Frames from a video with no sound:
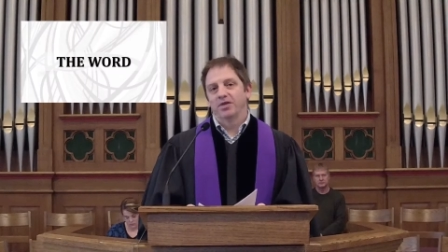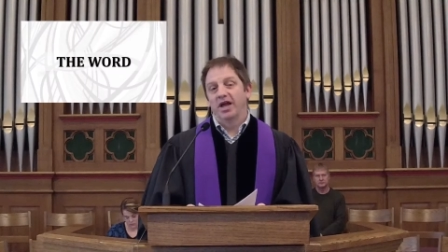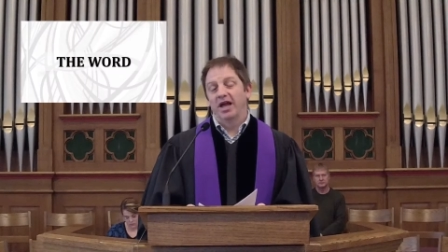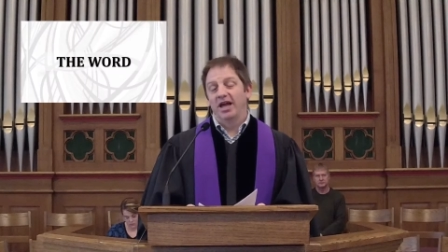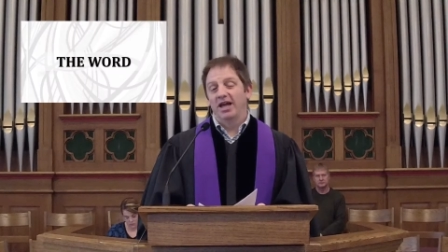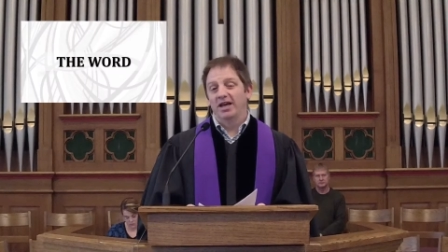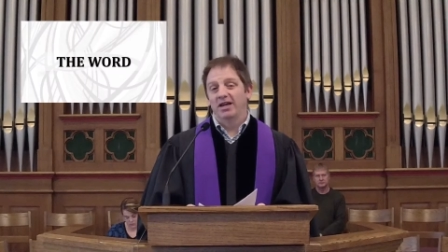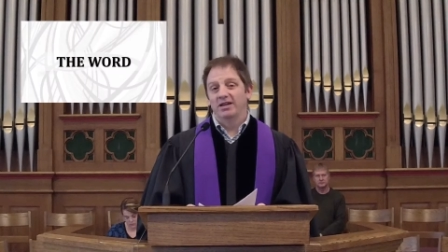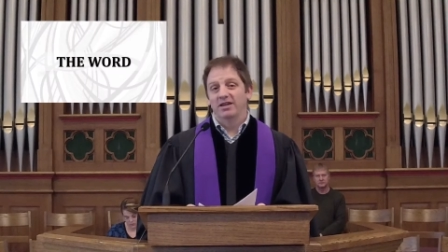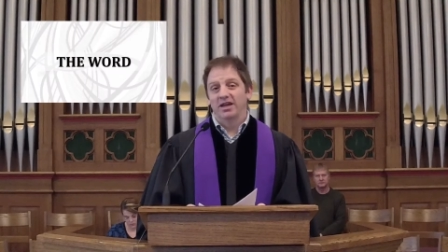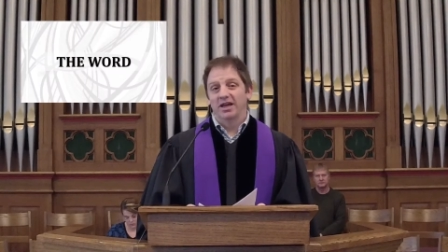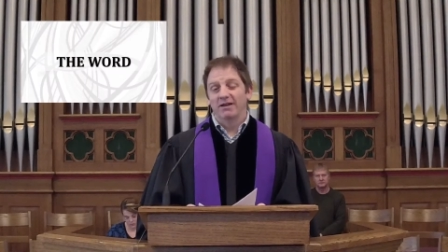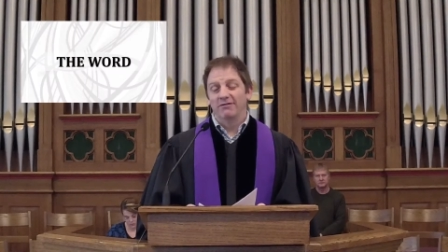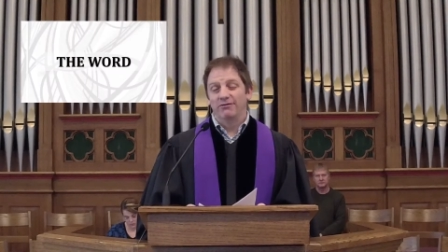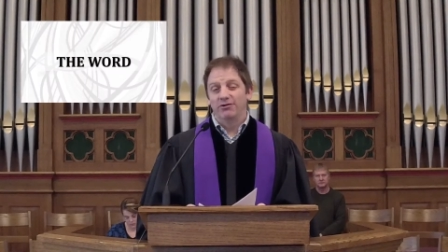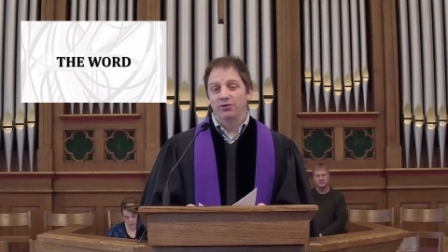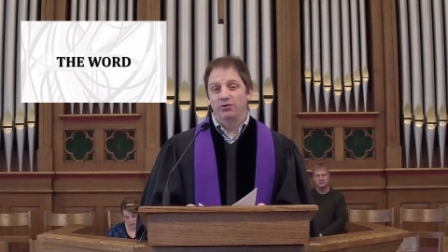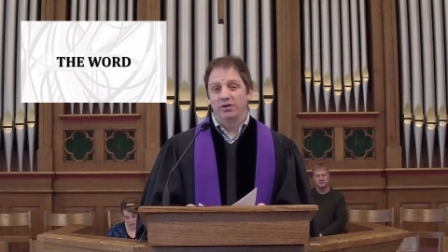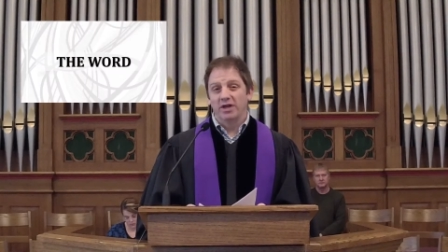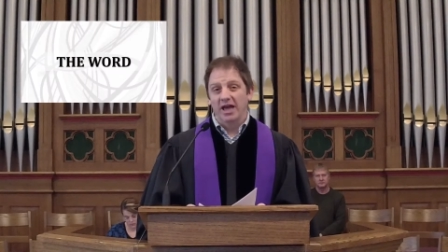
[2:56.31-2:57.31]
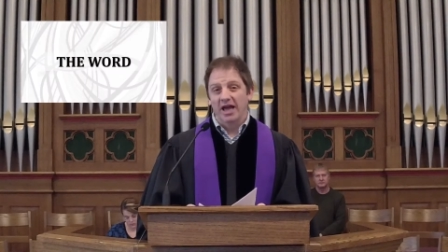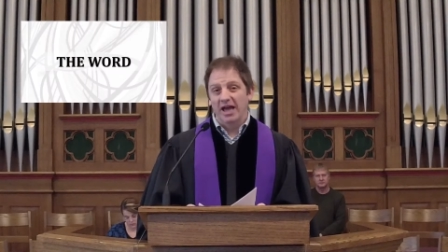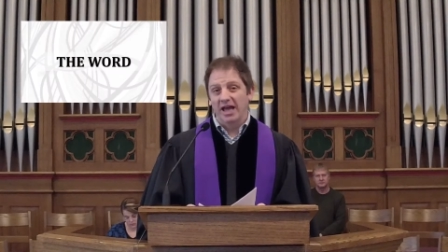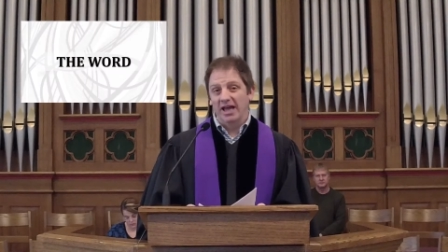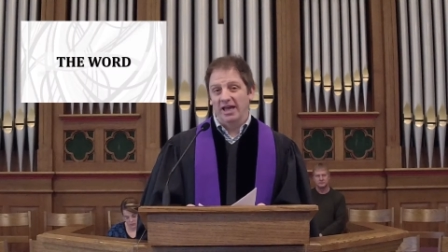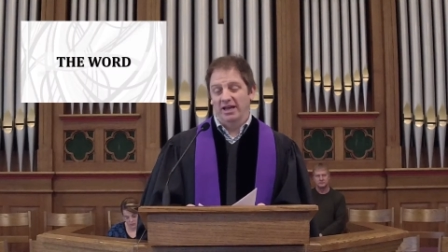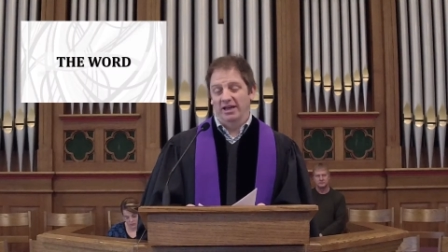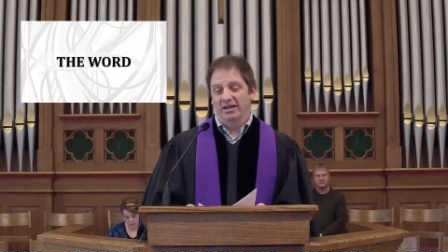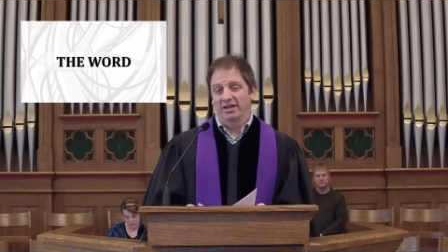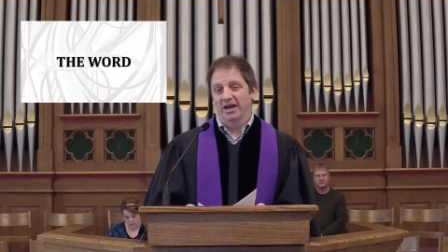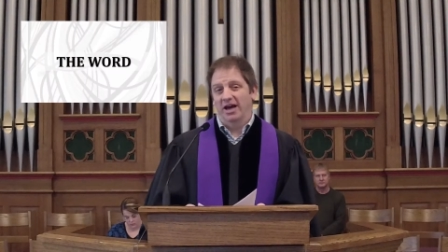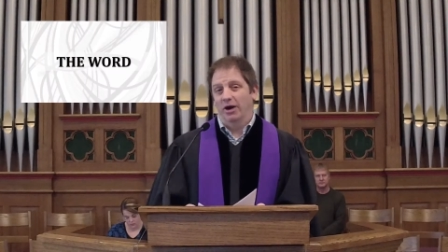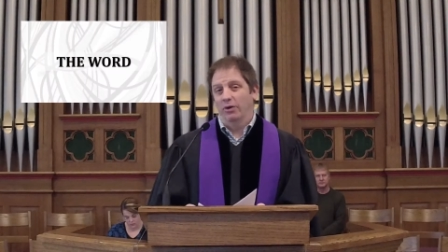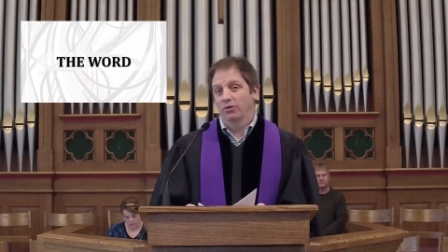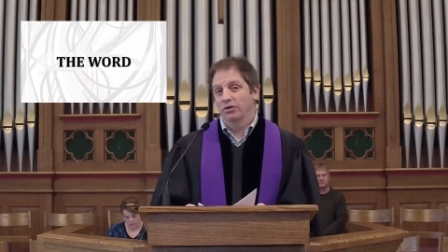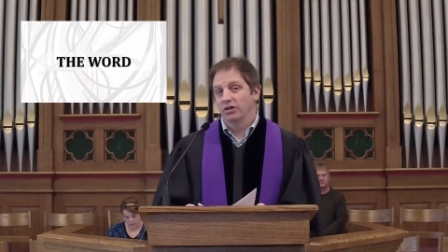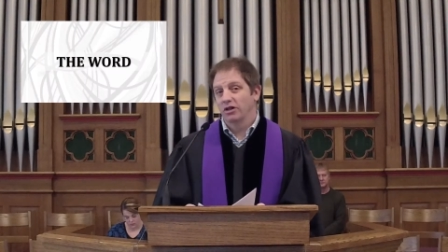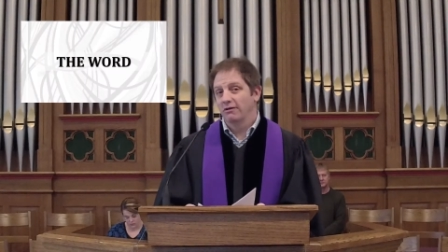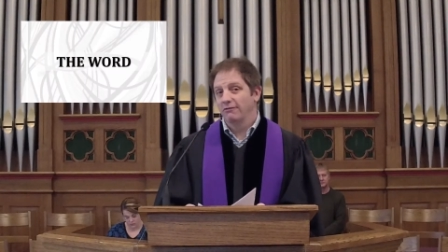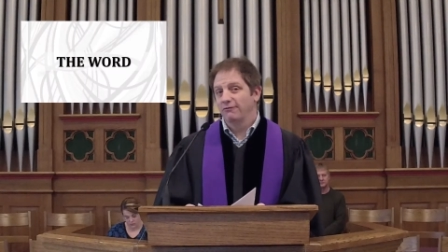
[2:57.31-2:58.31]
And if you can, I
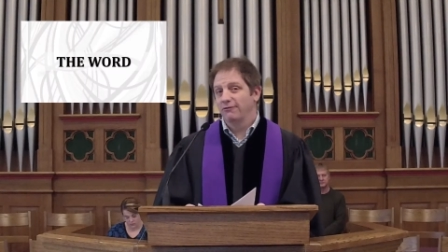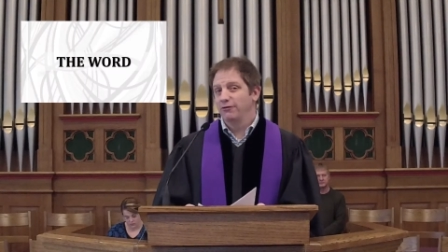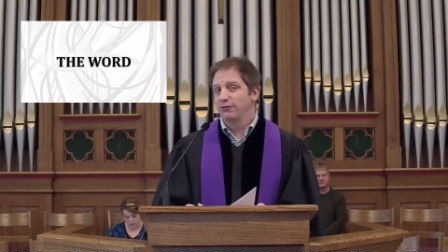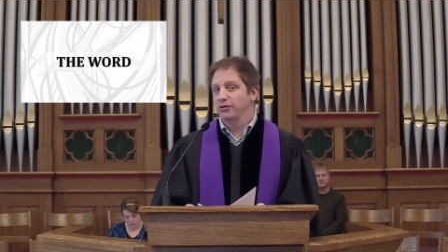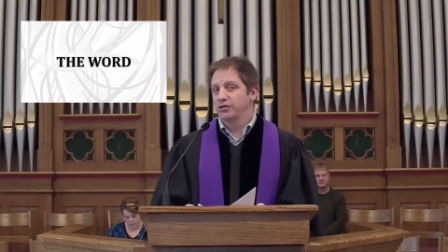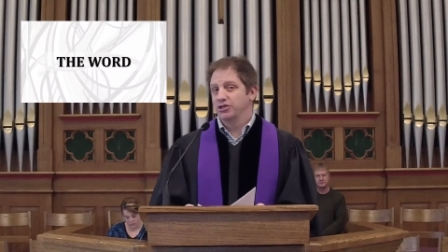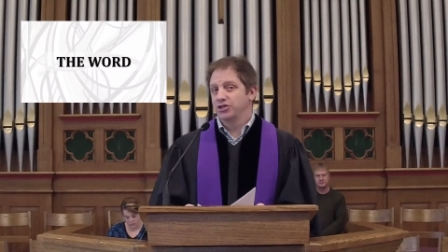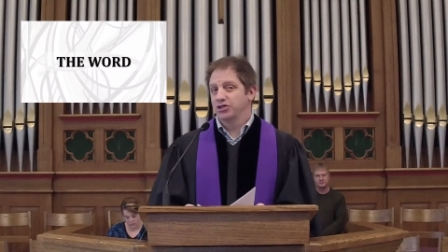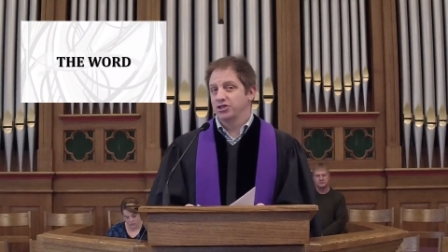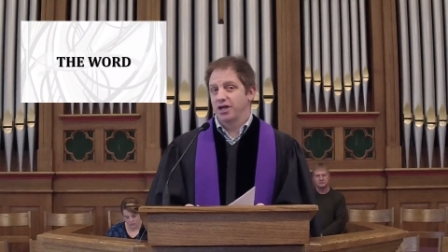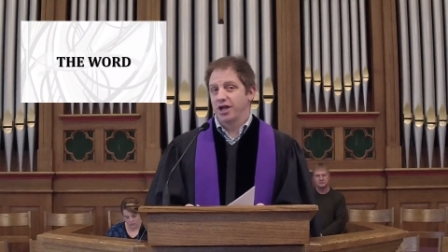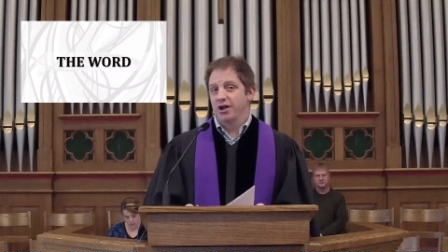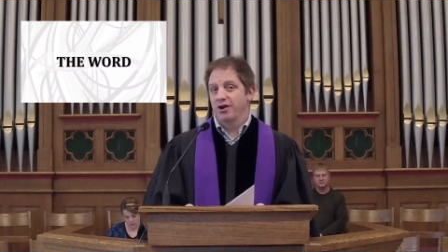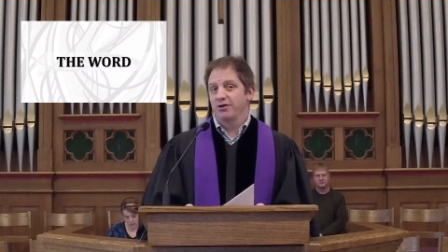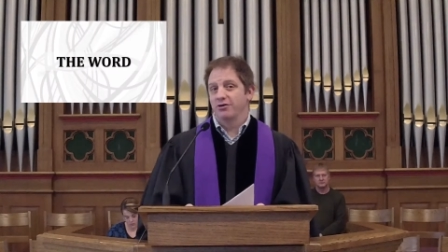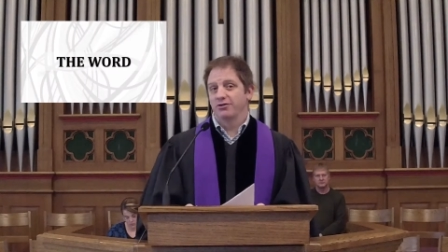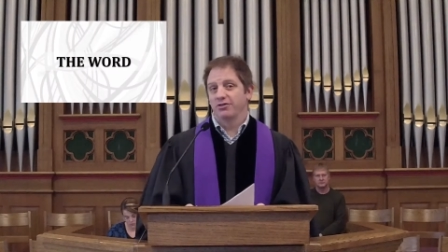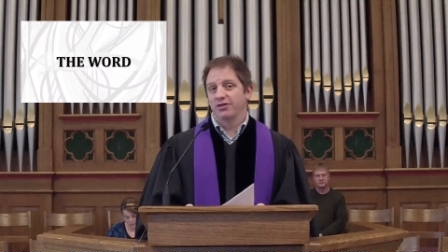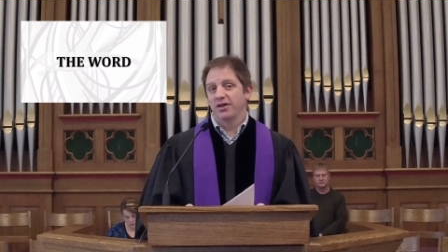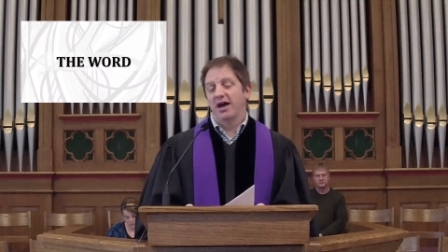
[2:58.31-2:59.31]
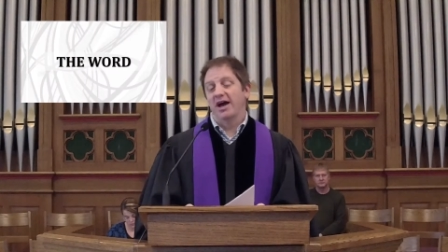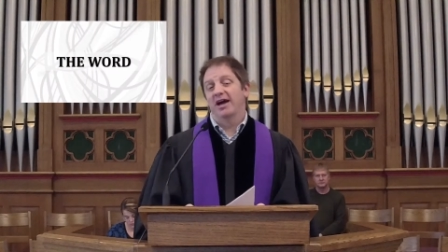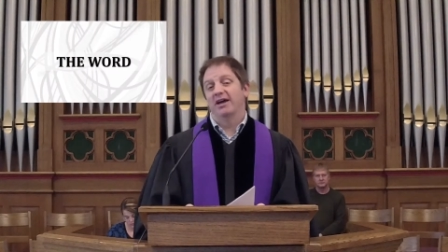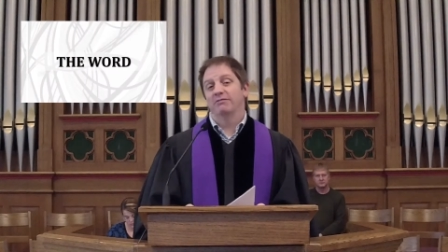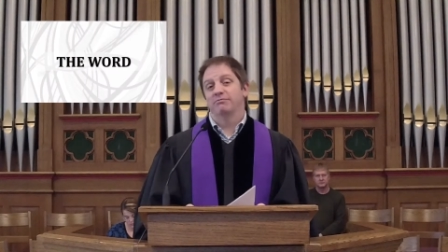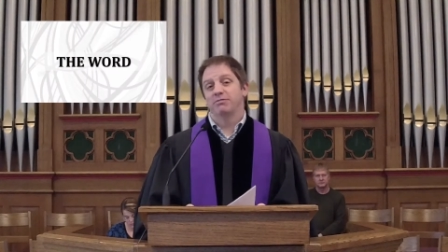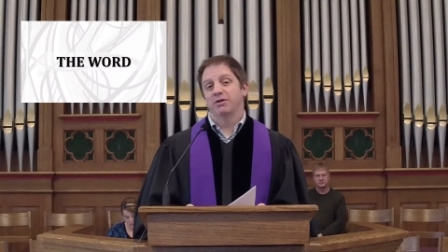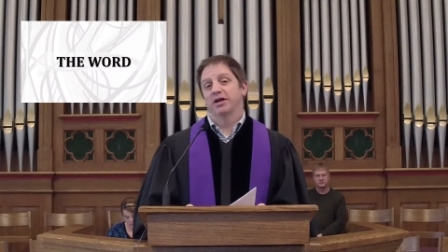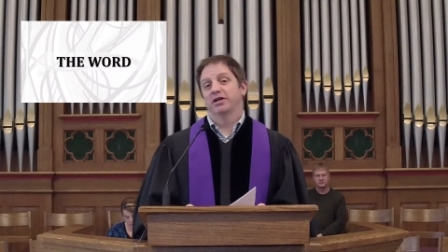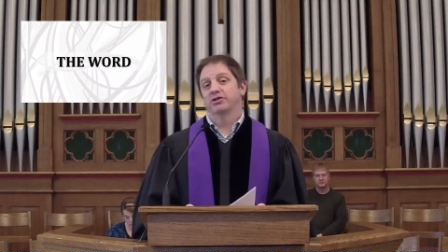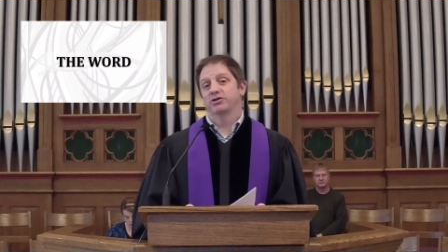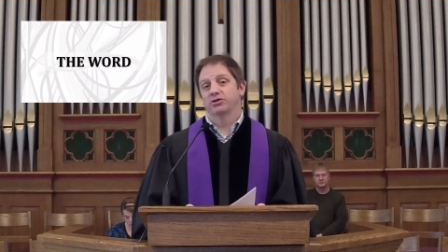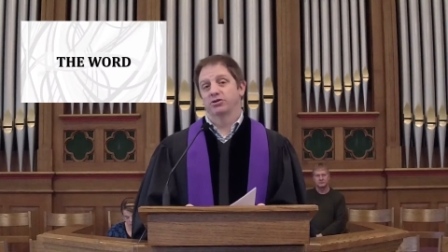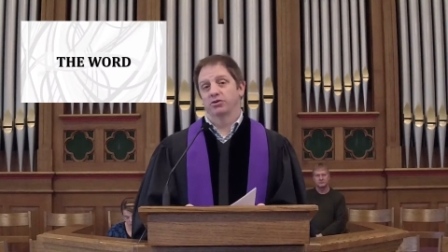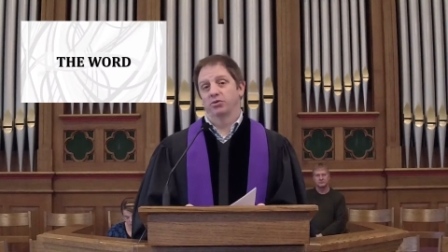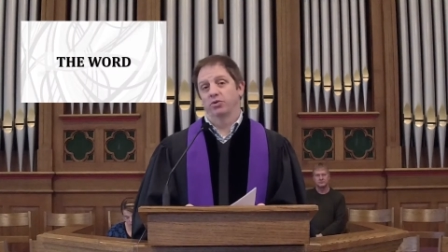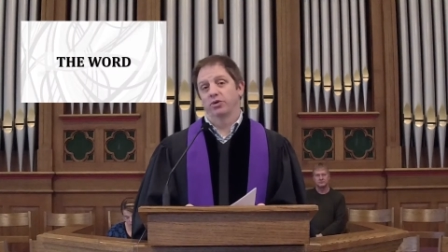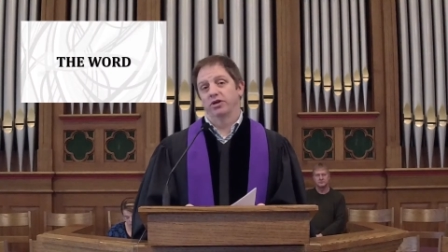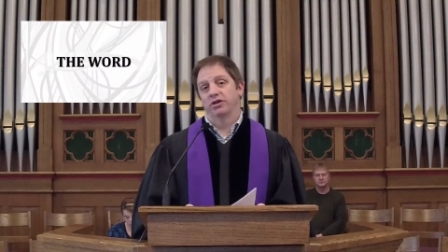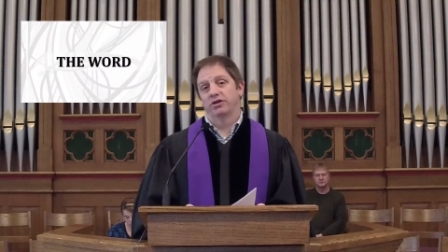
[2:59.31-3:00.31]
would love for you to share that picture
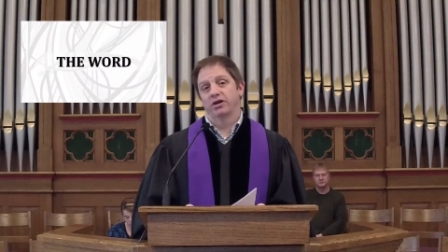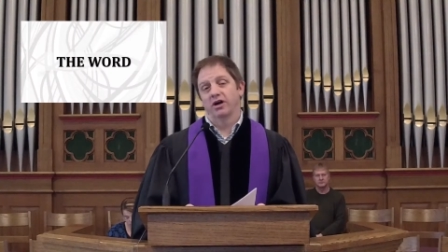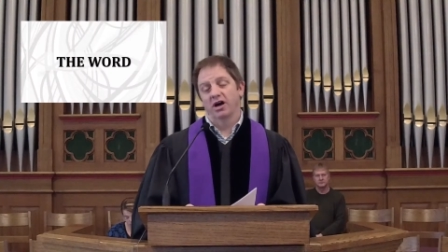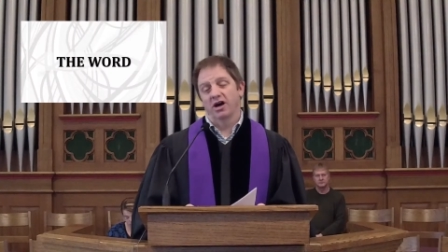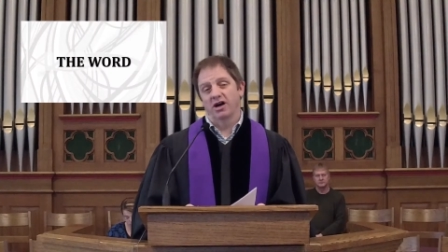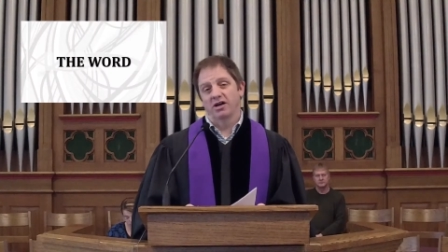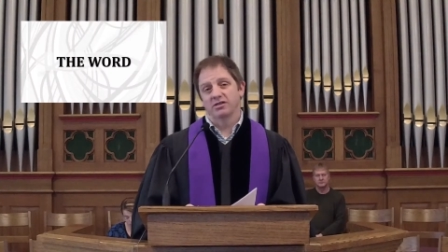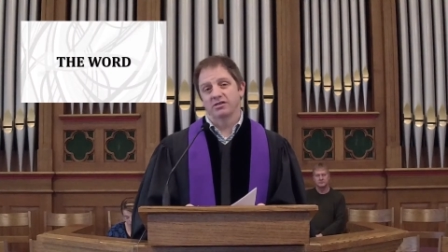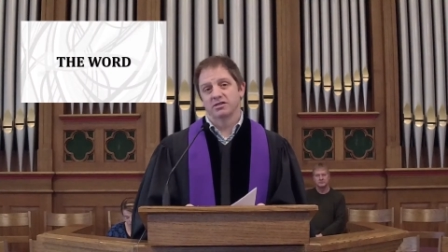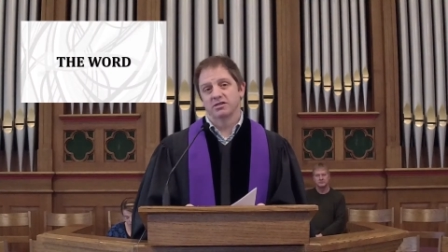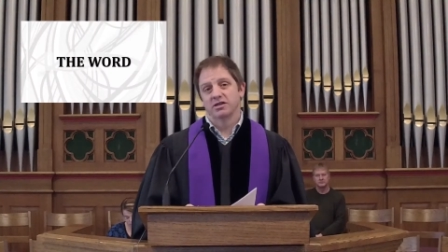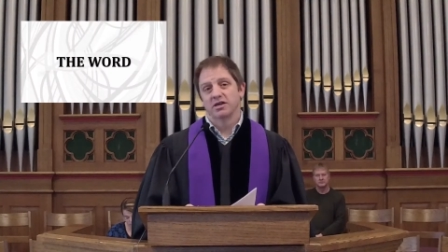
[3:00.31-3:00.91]
with us